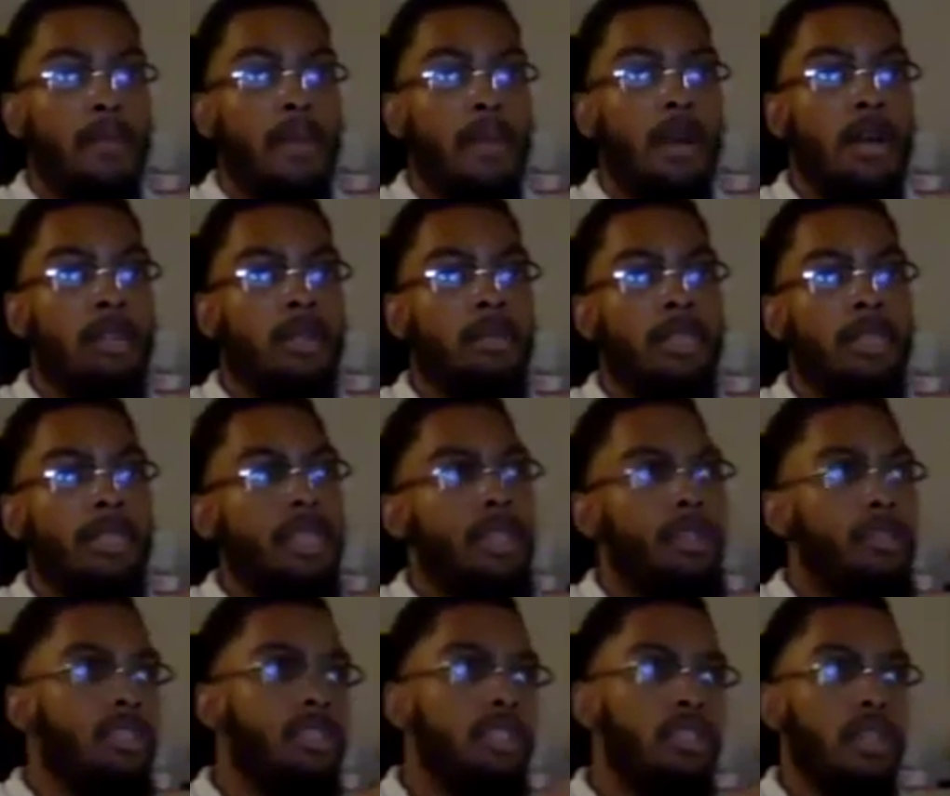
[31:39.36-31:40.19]
All the
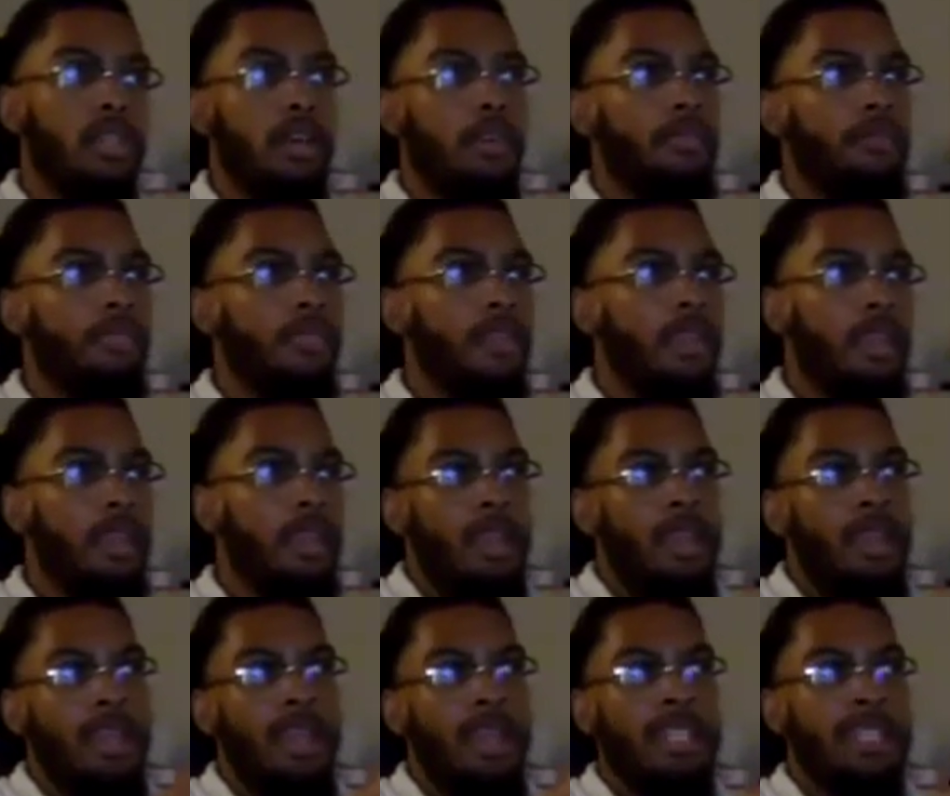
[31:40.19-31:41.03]
material stuff,
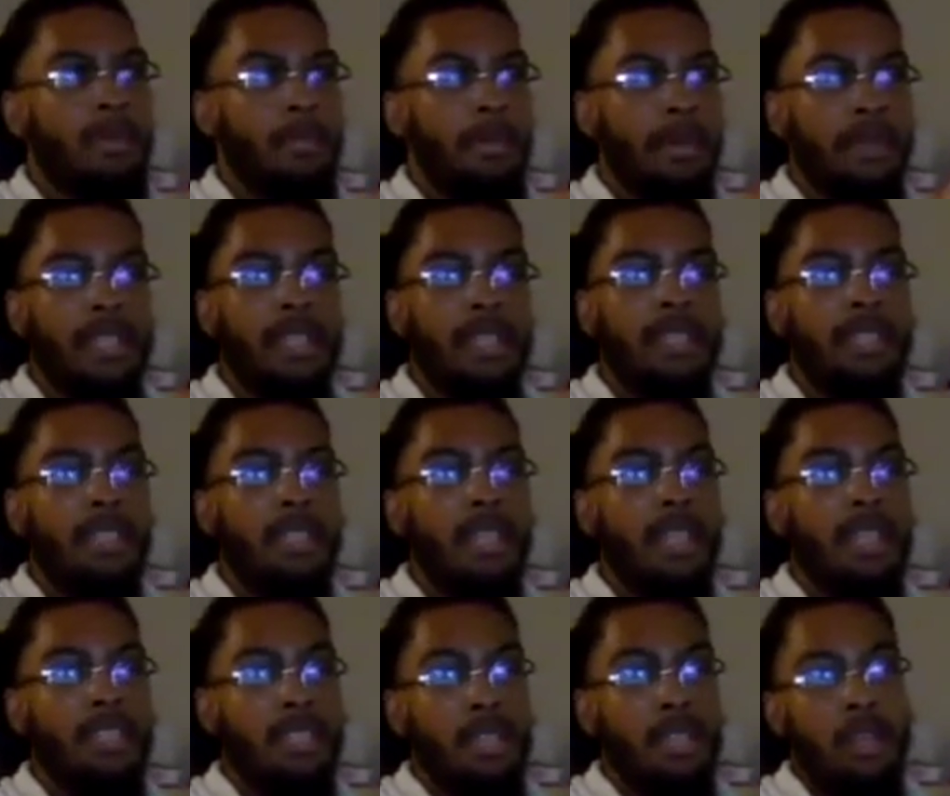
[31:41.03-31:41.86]
it's pleasing,
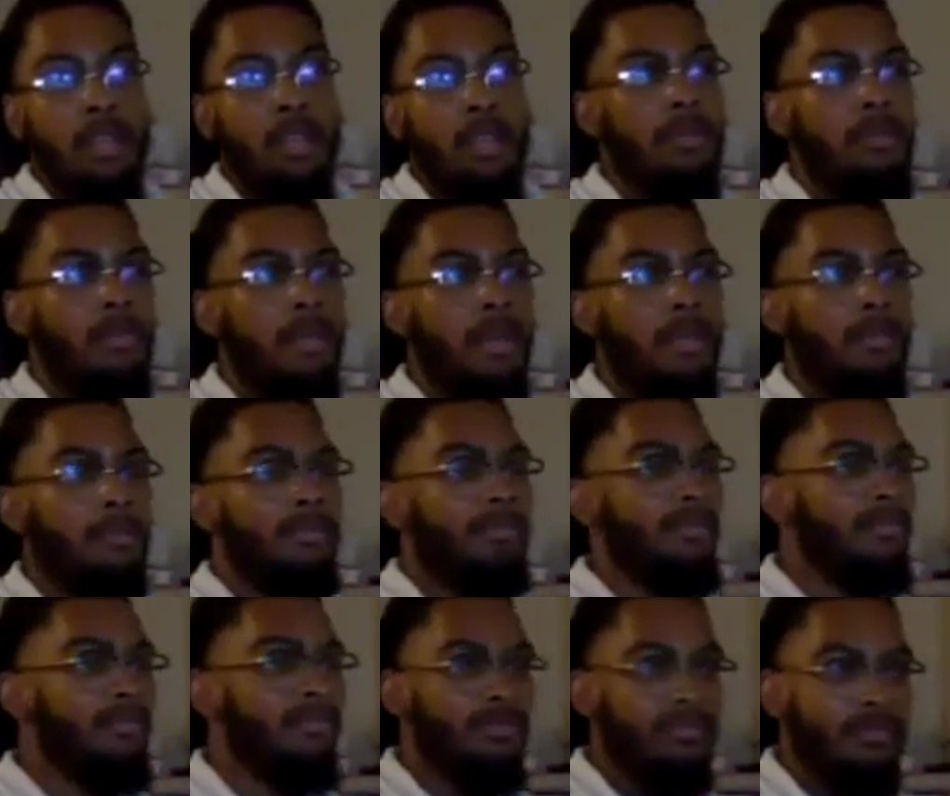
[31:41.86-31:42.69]
it's good, but
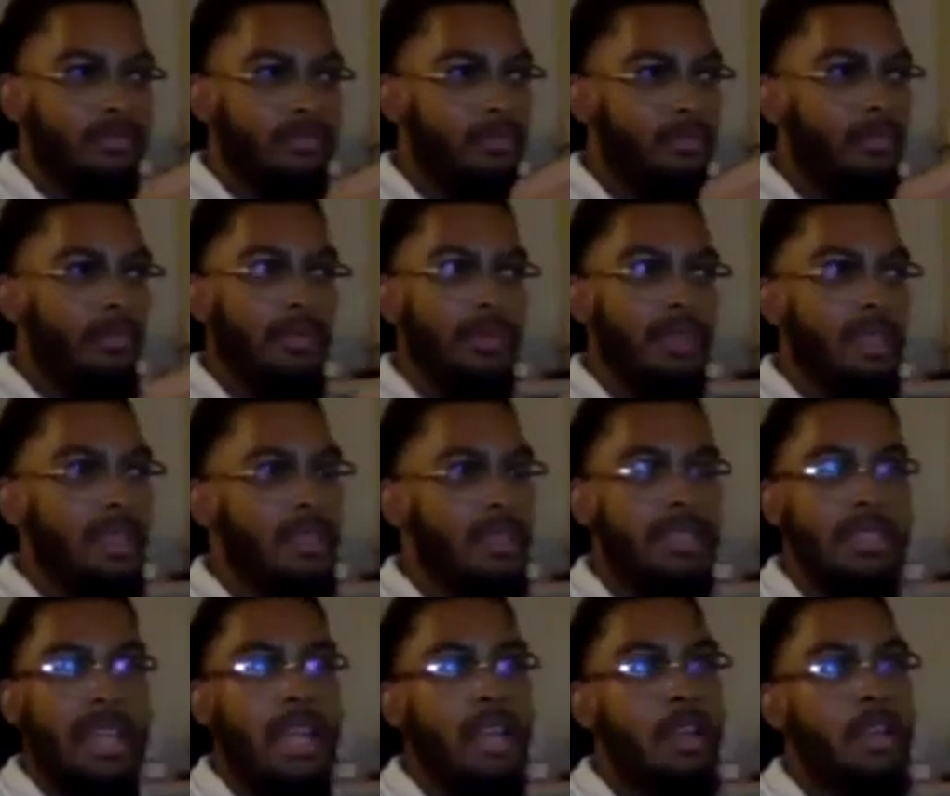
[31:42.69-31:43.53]

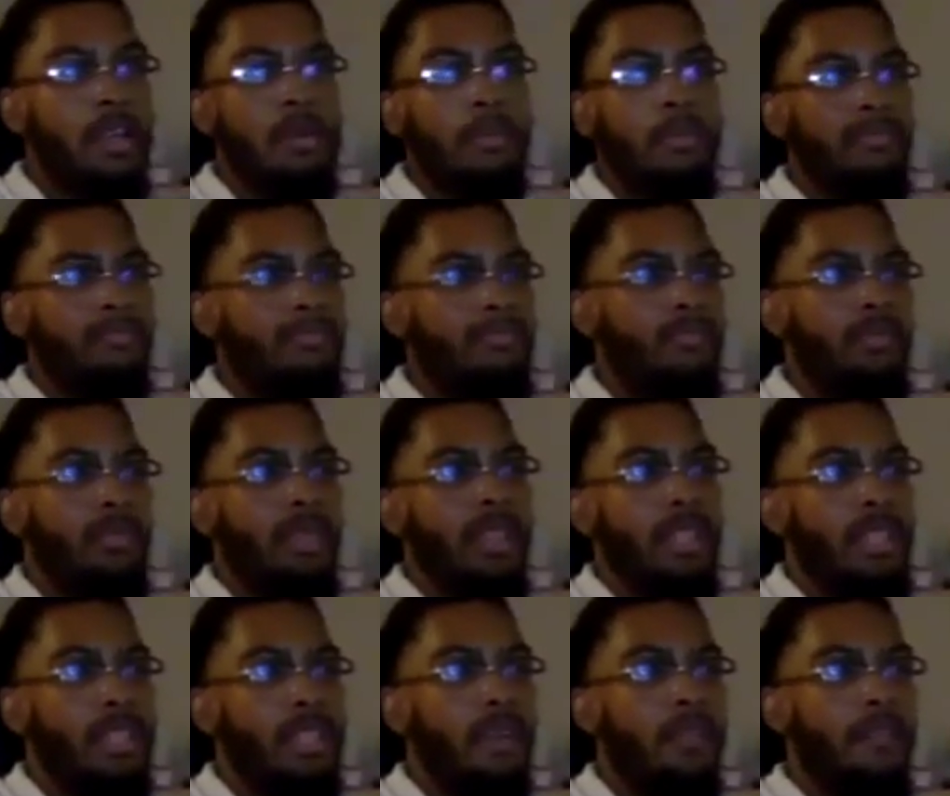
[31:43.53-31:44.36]
it's not gonna
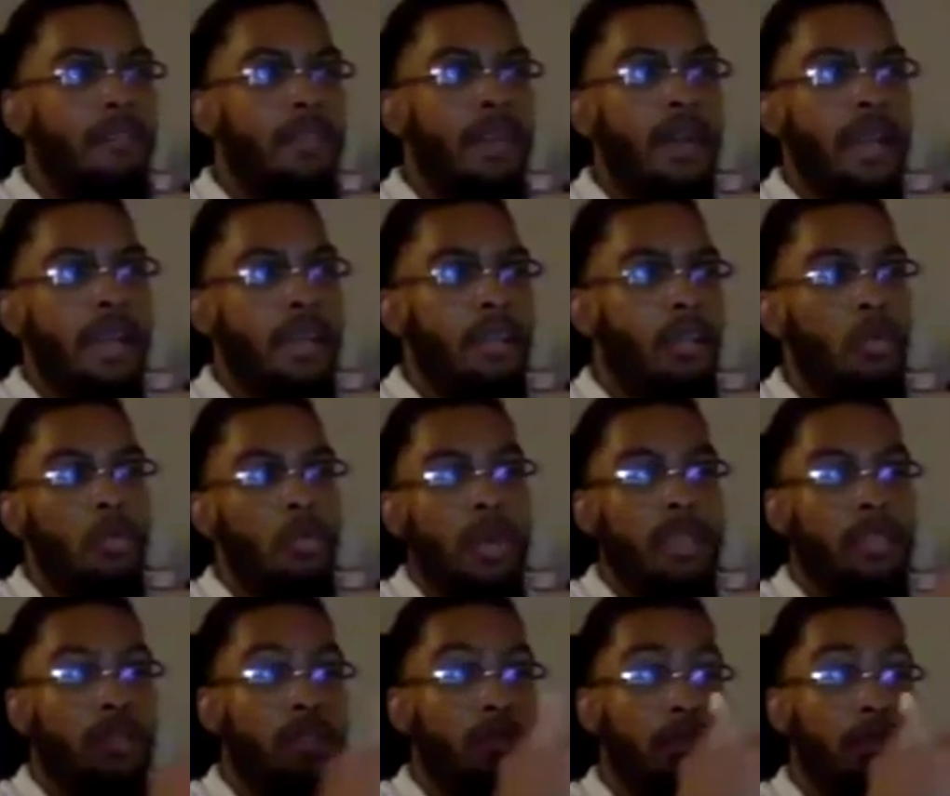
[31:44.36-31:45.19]
really define the
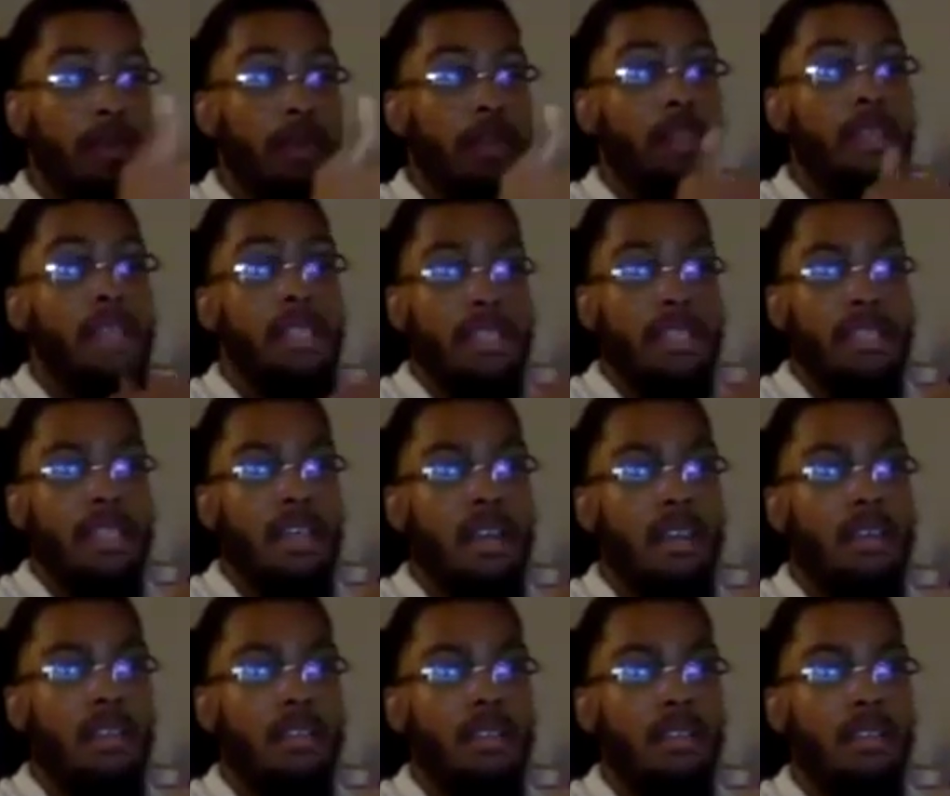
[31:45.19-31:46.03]
way you feel
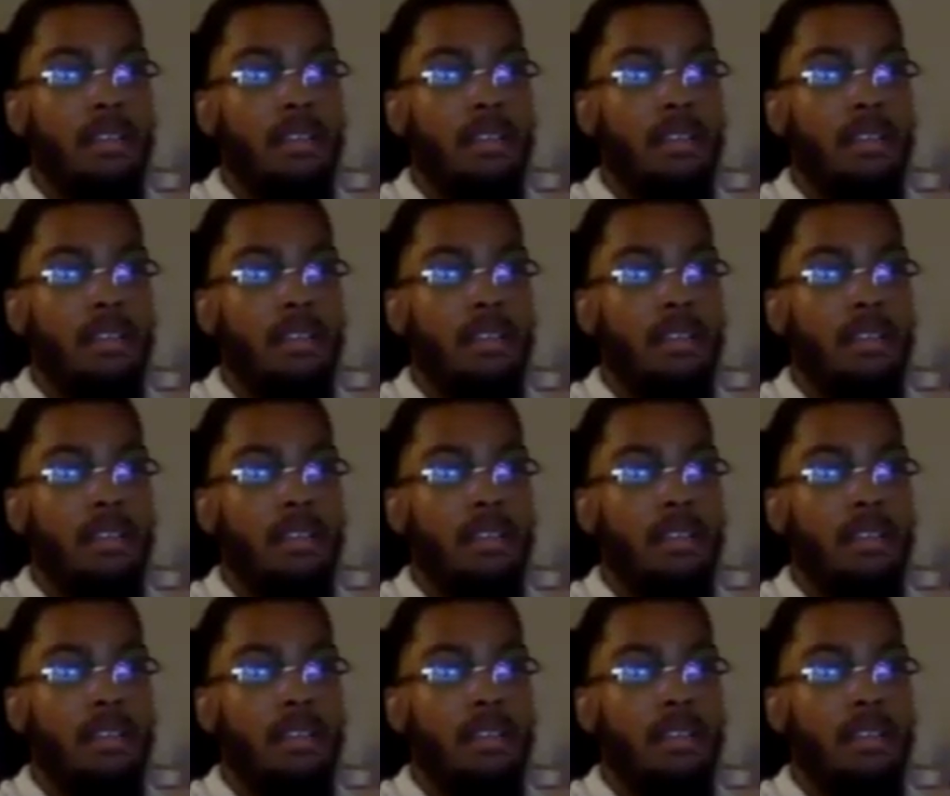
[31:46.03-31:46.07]
inside.